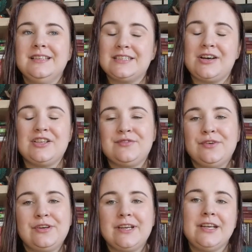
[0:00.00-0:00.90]
discussed
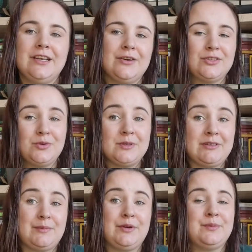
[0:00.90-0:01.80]
further in the October
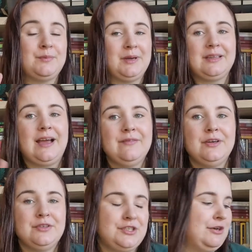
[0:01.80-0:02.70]
wrap up, but I
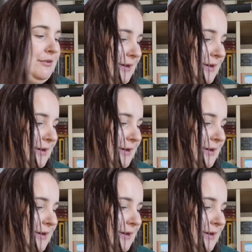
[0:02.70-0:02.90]
will show